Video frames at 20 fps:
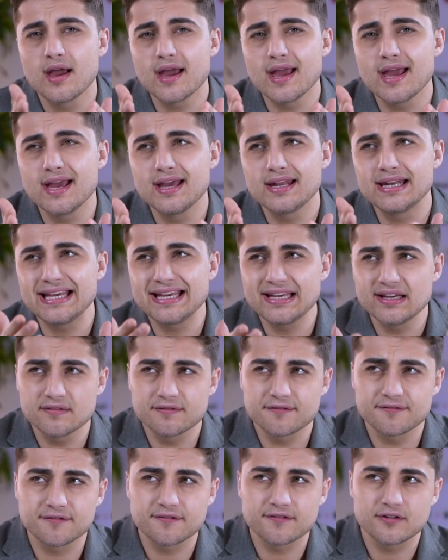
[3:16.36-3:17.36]
And
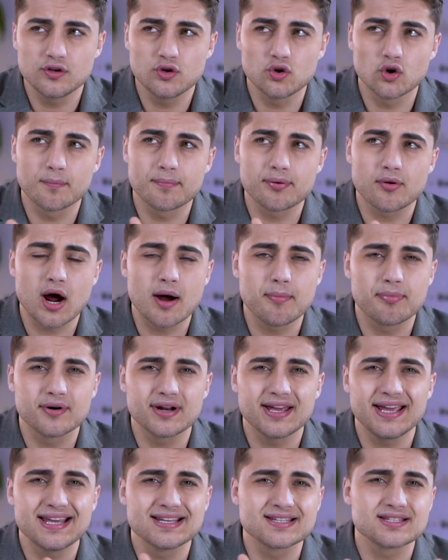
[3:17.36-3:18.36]
if your
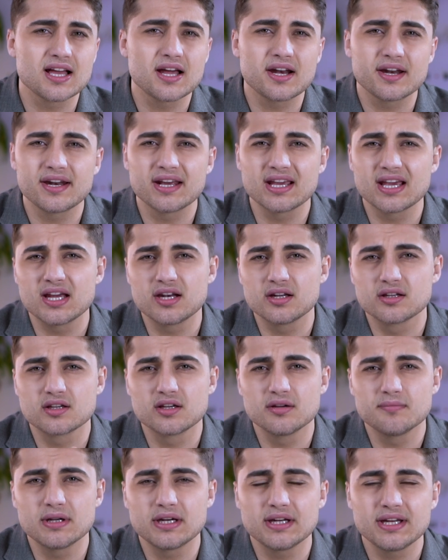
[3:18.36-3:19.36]
property is not in a gated
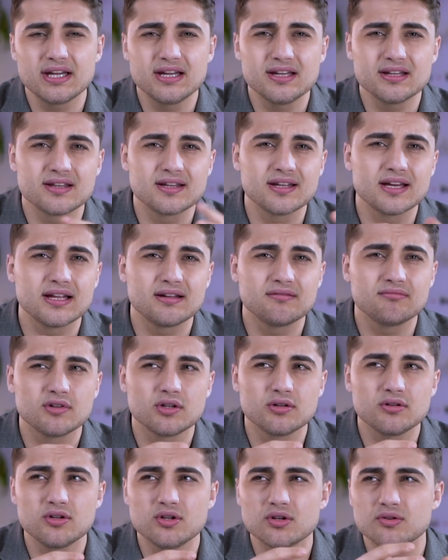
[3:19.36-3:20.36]
community,
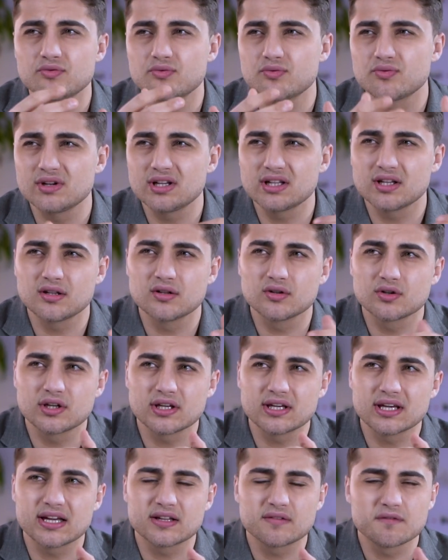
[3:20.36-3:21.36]
then you're really
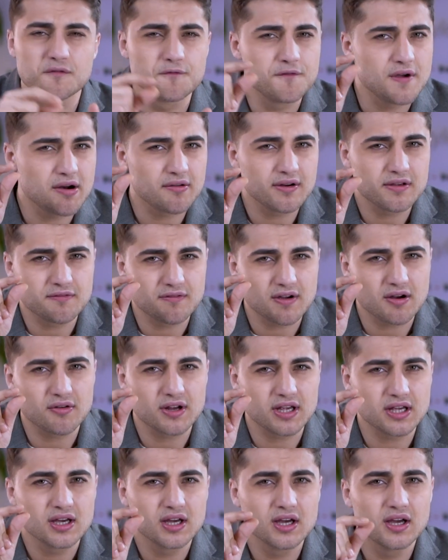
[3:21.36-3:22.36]
looking at very,
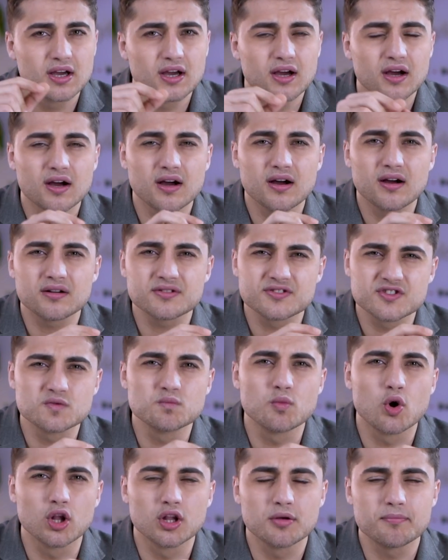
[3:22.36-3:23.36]
very
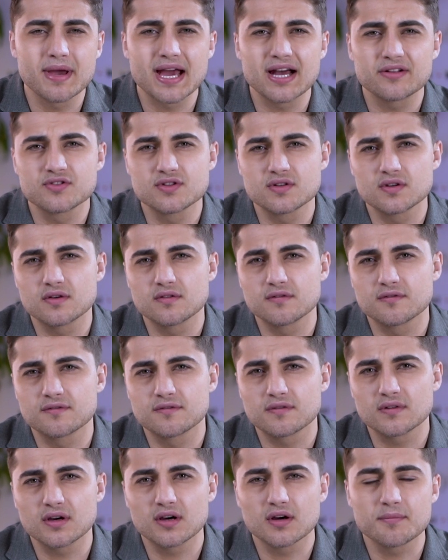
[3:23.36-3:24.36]
small amounts of
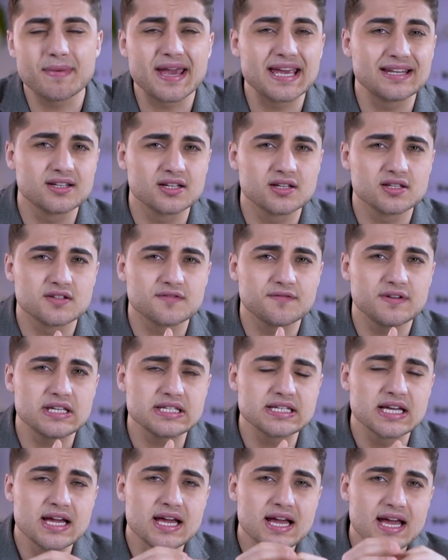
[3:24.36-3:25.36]
maintenance fees.
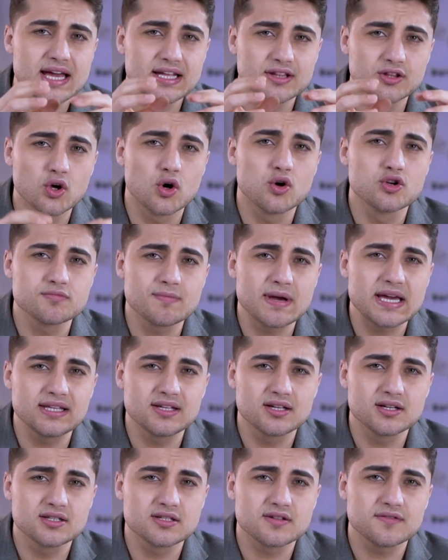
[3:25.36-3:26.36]
And those
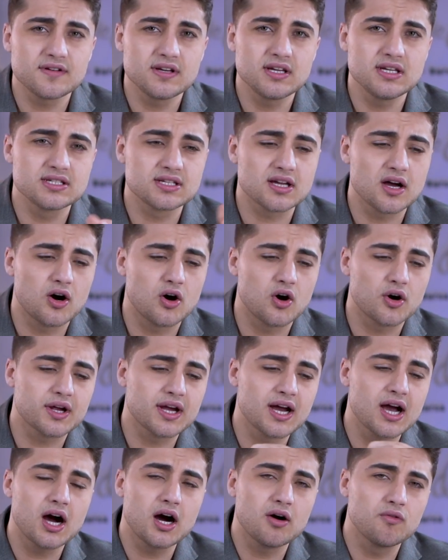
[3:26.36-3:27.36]
maintenance fees are
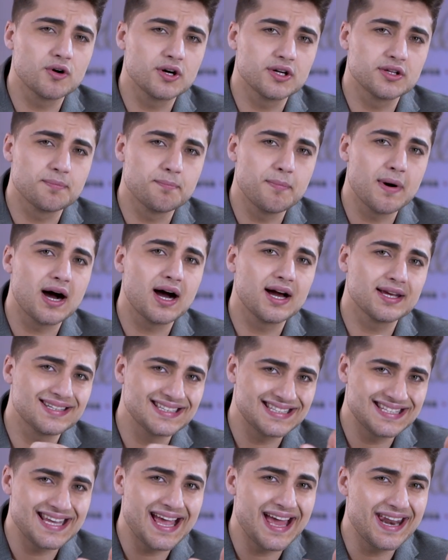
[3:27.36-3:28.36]
covered by the
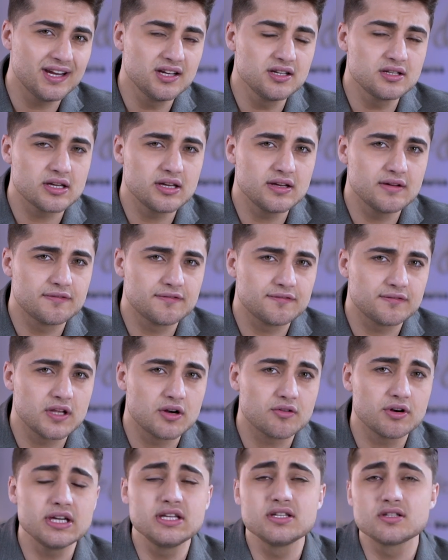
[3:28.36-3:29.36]
tenant. If
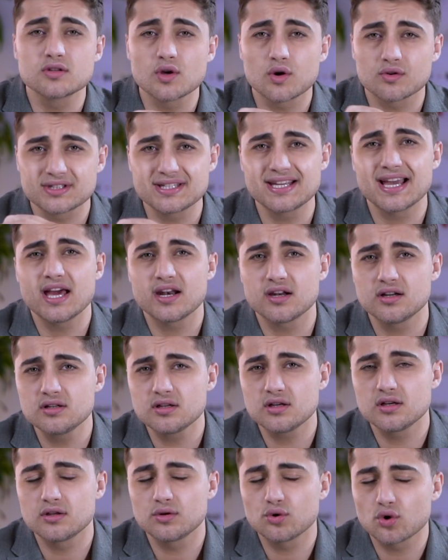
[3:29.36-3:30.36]
there is no tenant
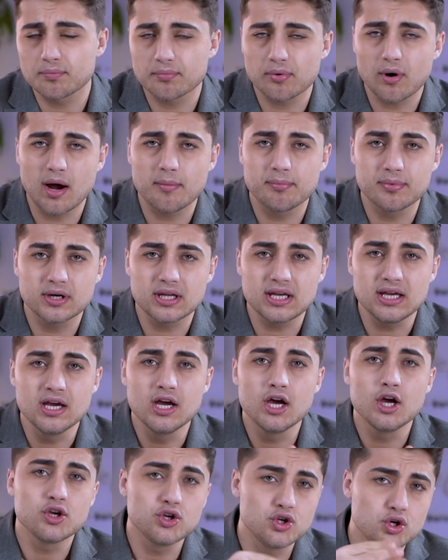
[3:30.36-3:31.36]
in your property,
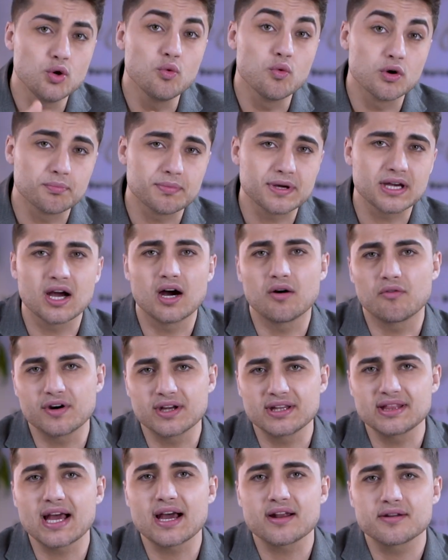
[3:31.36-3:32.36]
you will be
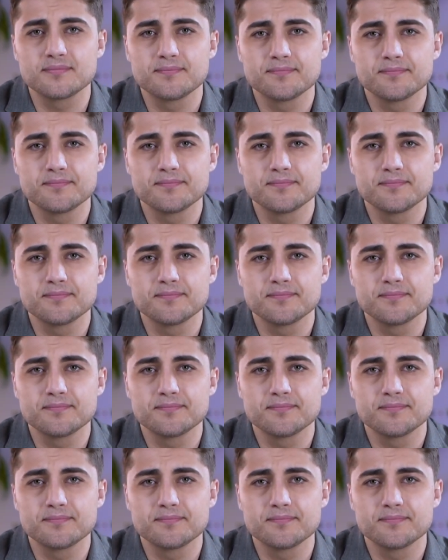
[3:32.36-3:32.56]
covering that.